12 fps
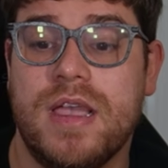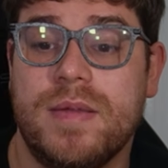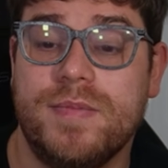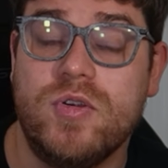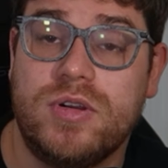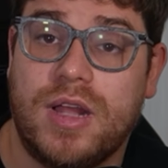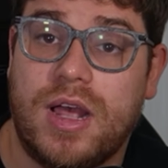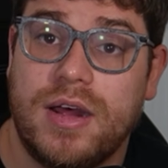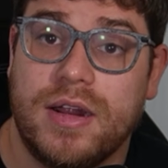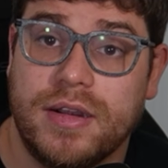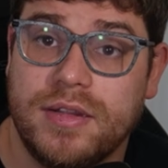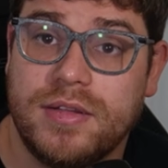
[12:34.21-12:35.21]

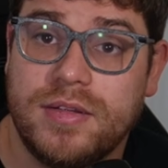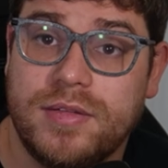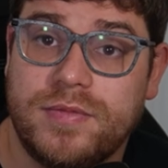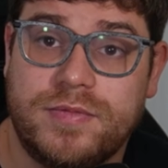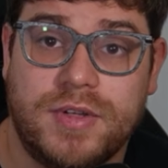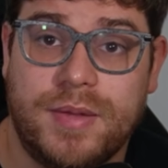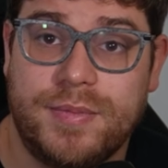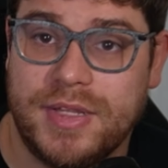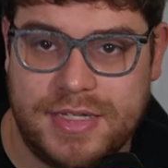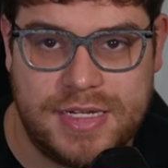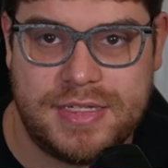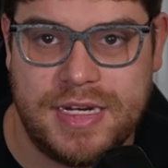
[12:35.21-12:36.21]
Mulan from the
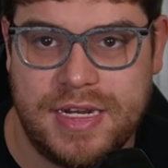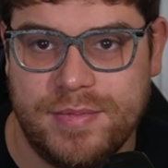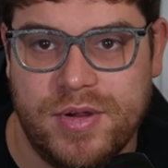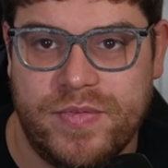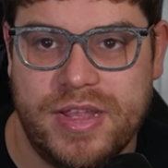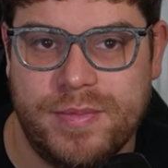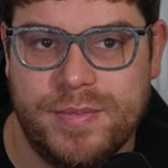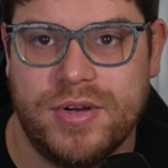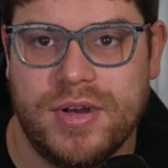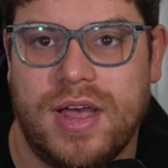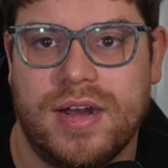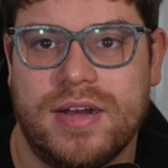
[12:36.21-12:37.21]
Disney movie
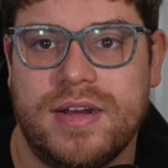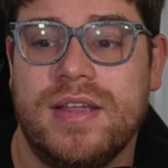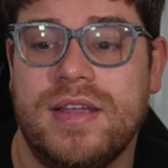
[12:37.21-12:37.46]
Mulan